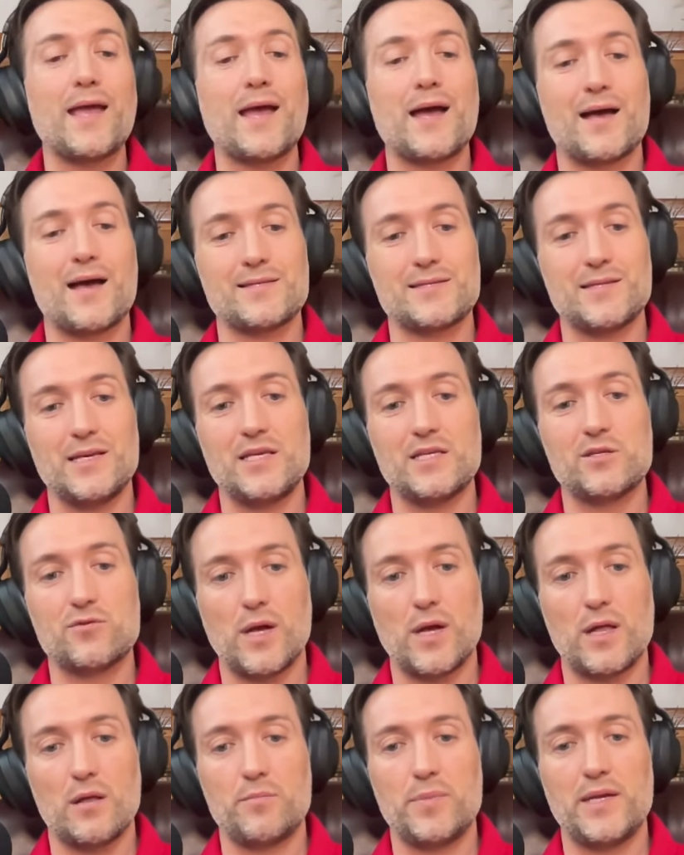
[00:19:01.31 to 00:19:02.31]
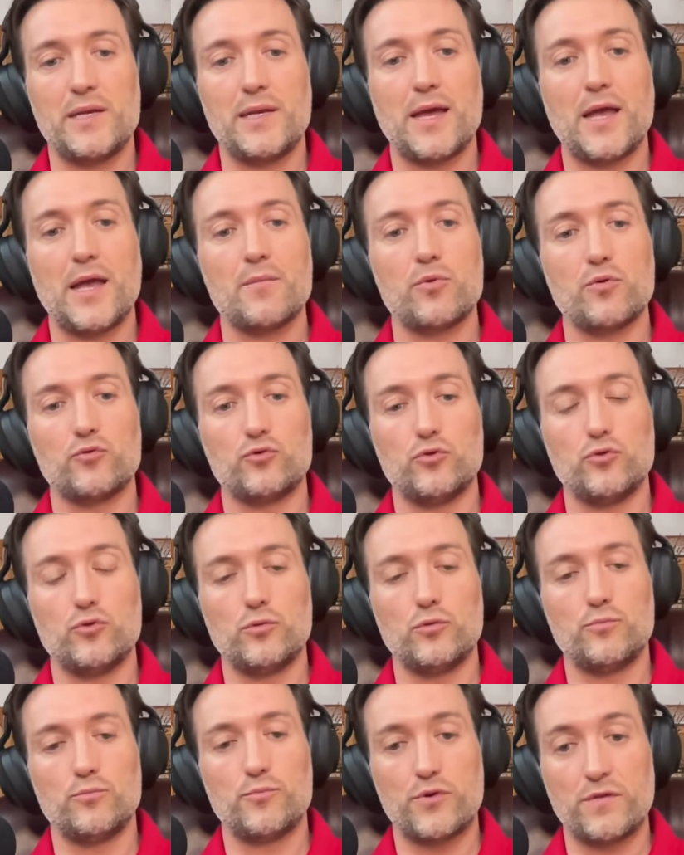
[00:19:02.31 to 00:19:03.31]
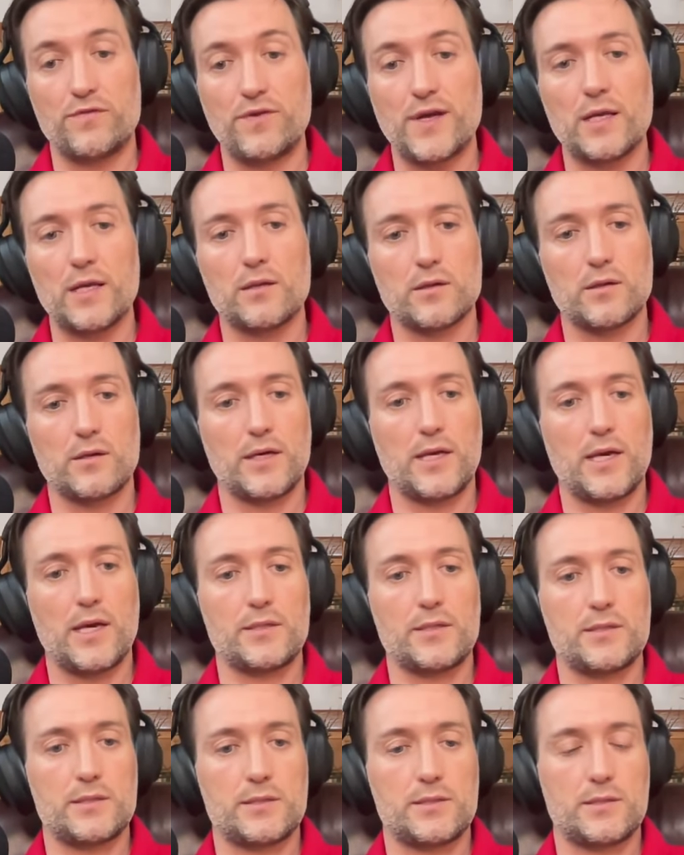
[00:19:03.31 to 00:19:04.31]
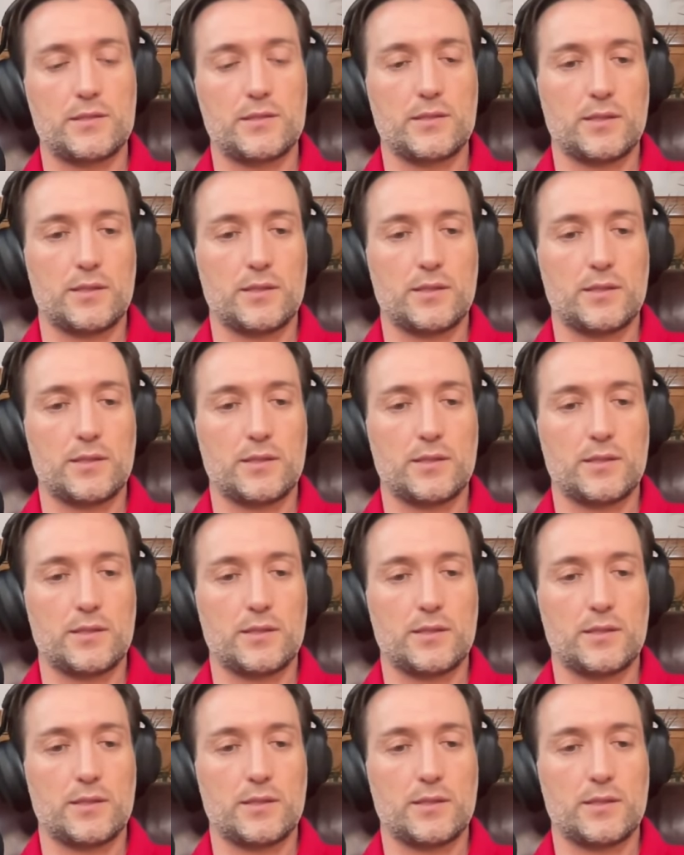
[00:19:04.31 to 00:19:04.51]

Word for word: has Israel been able to prevail against